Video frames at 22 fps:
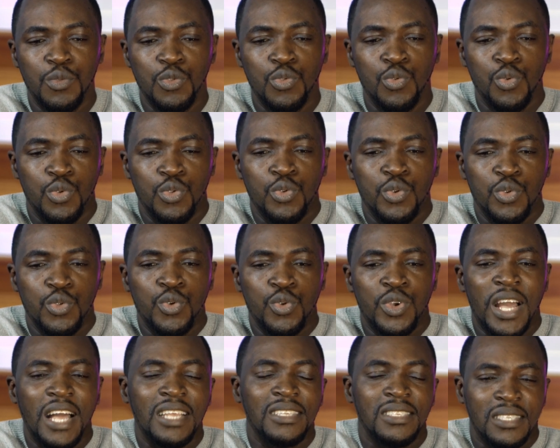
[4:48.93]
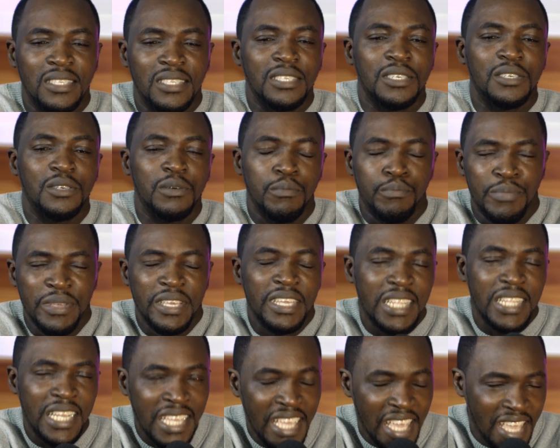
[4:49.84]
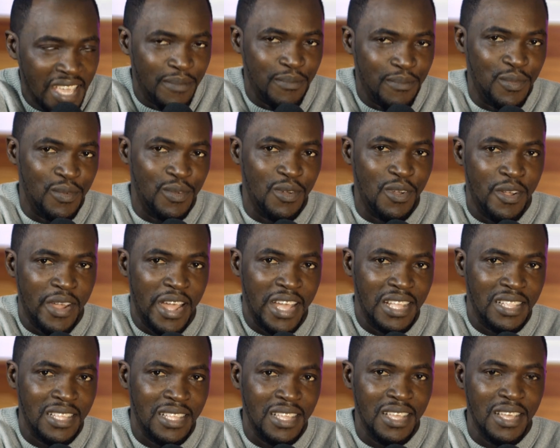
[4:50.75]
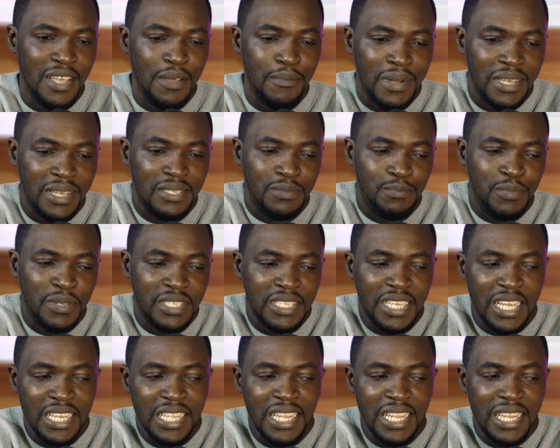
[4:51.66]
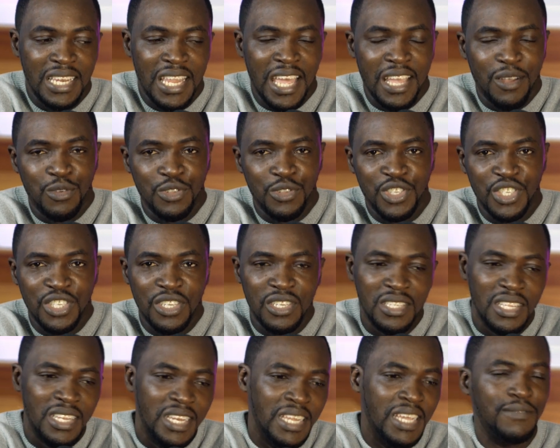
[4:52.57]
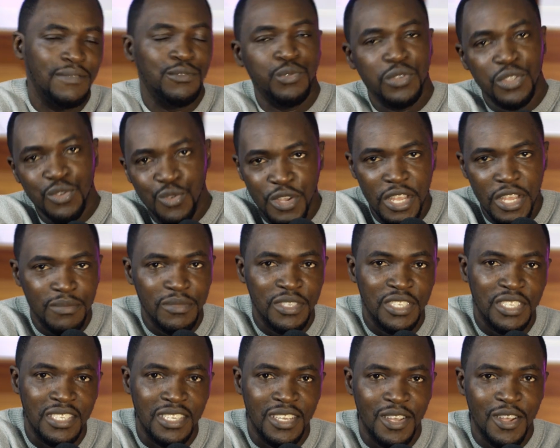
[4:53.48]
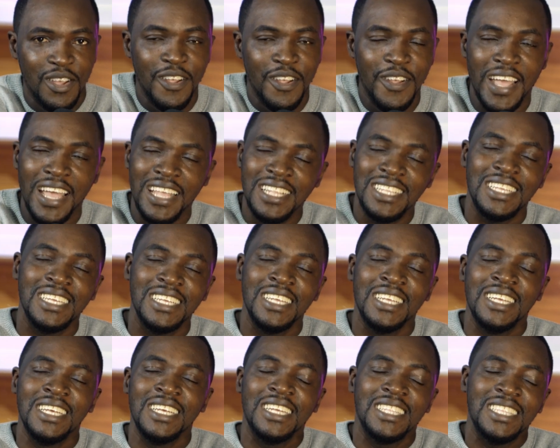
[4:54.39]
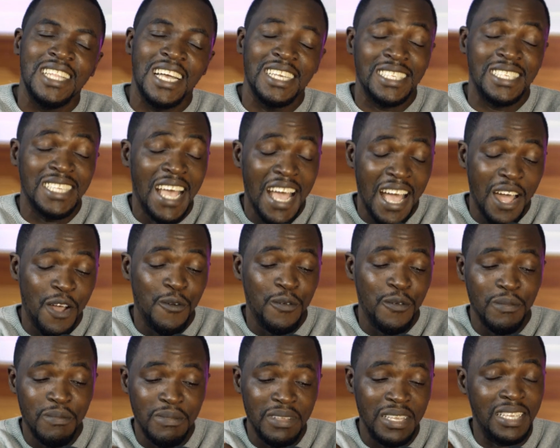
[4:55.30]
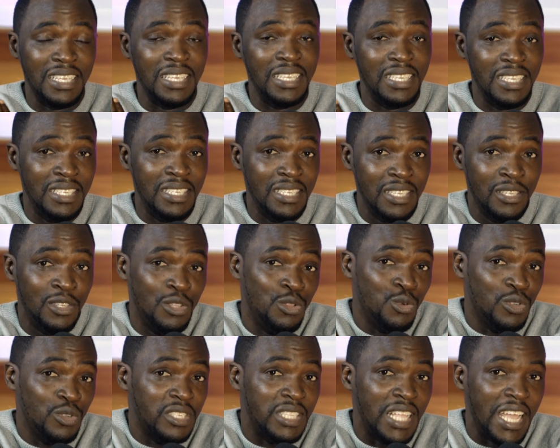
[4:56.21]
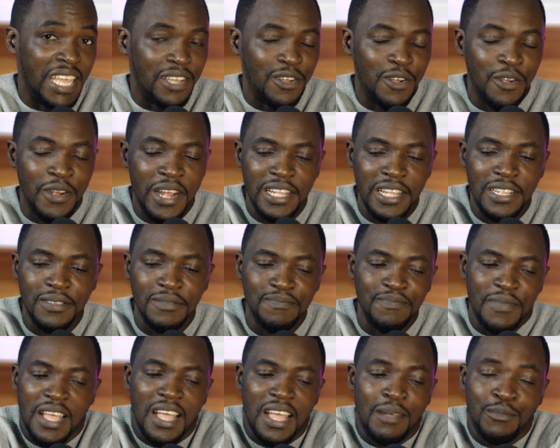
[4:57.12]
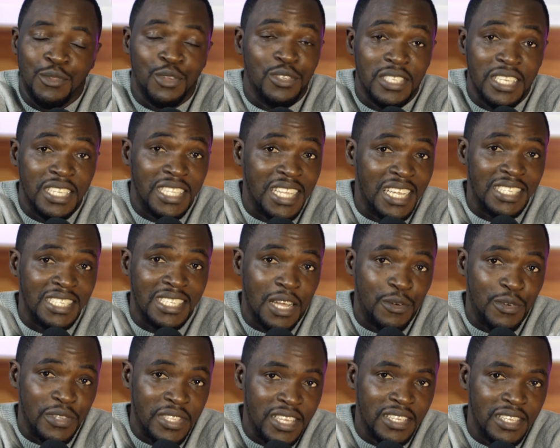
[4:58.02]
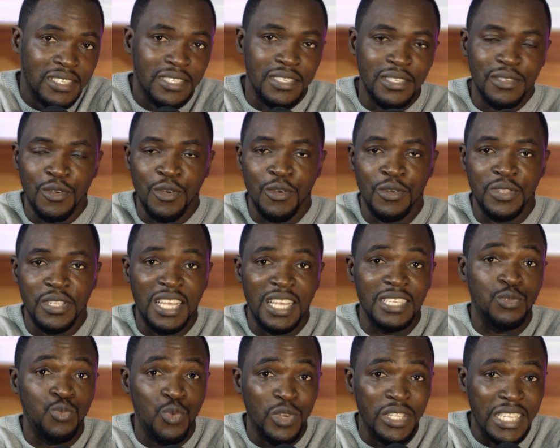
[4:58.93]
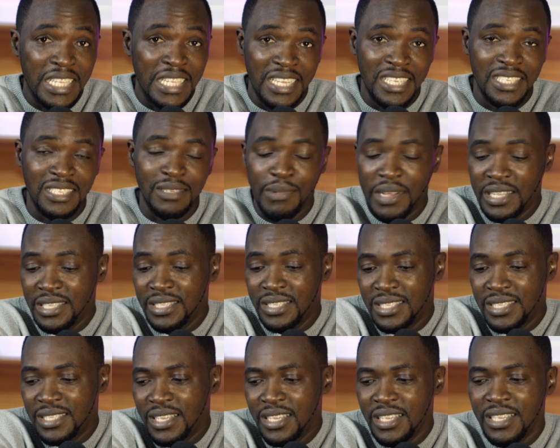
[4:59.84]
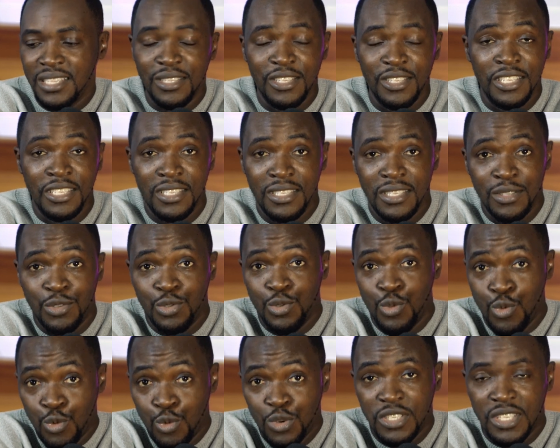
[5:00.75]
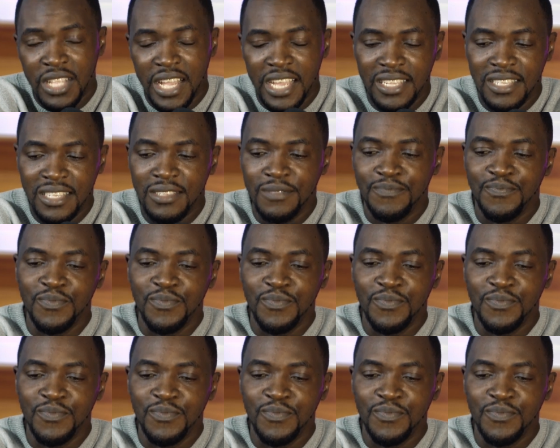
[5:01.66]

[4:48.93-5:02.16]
you can still be in the game, all right? But it's basically like Kojo Sheldon left with OMG, all right? That's how it looks like, all right? I'm not saying that's how it is or that's what it is, but it looks like